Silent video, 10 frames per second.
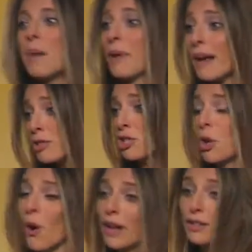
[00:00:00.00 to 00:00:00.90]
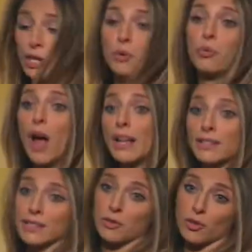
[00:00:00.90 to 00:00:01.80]
But I was taught to
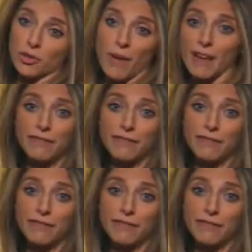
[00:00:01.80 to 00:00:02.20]
run towards my